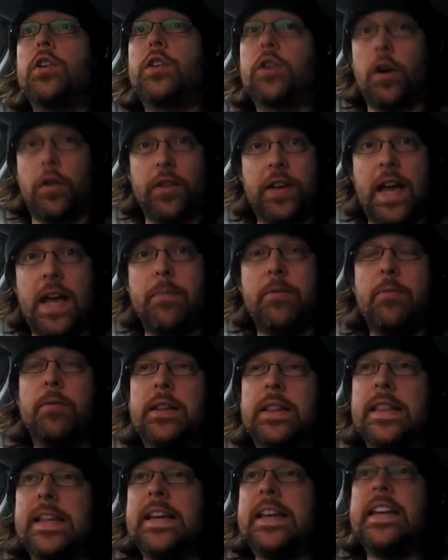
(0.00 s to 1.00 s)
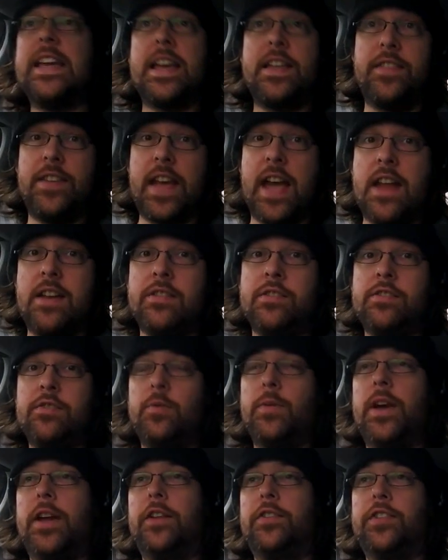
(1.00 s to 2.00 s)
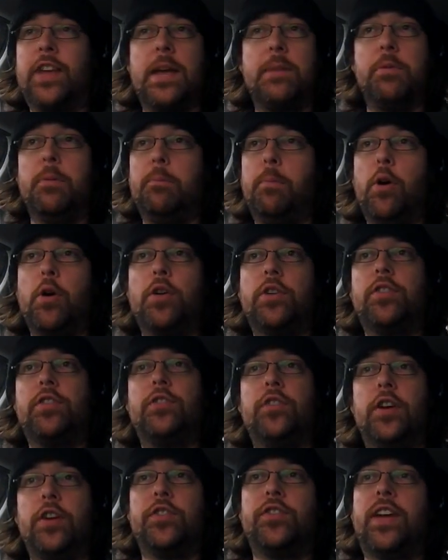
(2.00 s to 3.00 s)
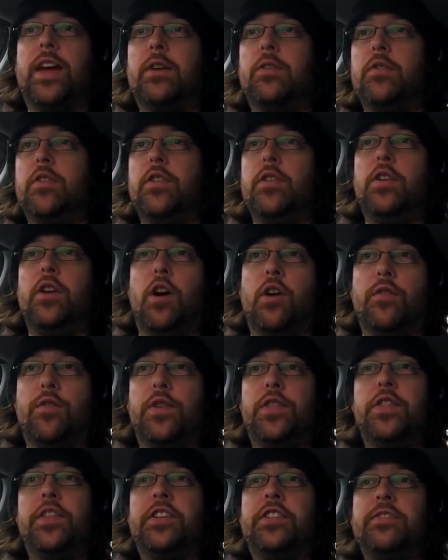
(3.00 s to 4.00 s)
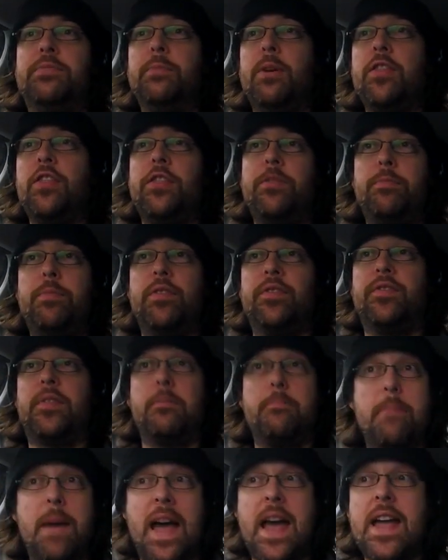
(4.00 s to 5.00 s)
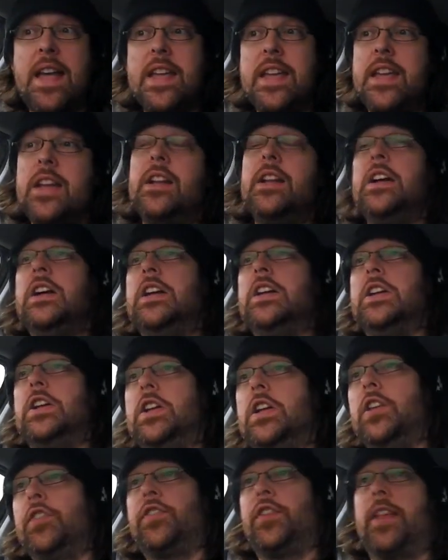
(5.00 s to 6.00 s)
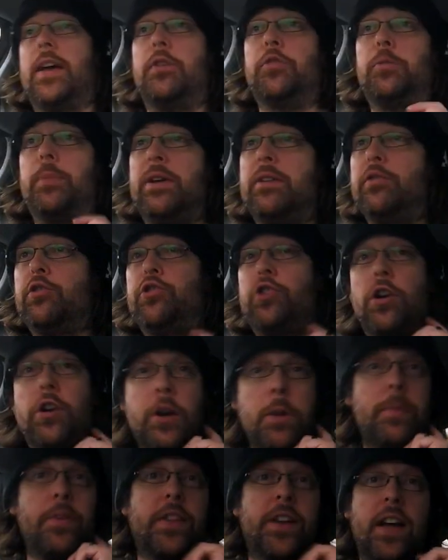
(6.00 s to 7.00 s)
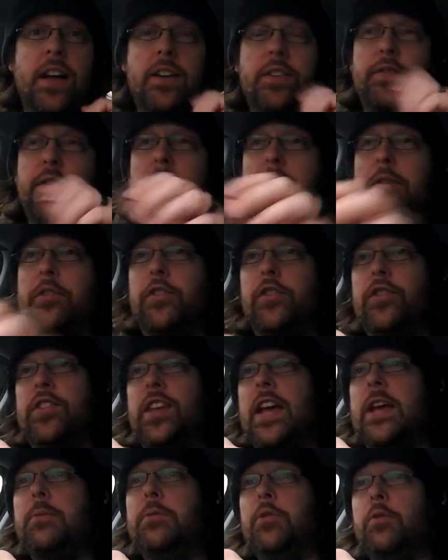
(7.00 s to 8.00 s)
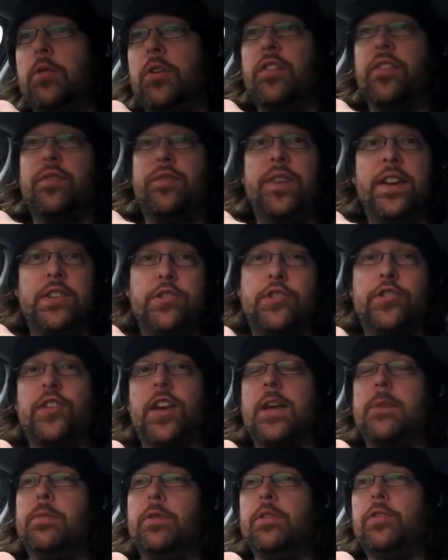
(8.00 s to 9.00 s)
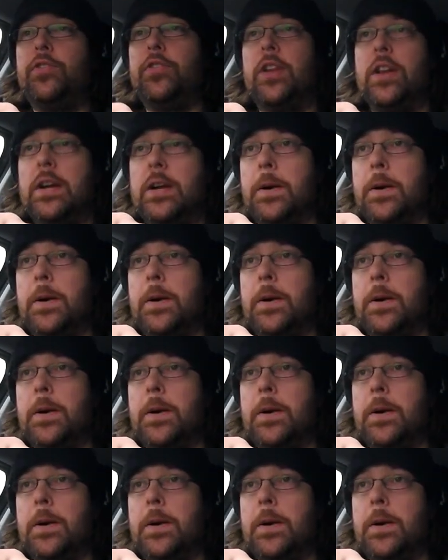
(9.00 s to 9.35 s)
Got the game in with Lee in the end. We had a table booked, turns out not for this month but for May. So that was a bit of a shocker, but the guys found us a table, one of the feature tables,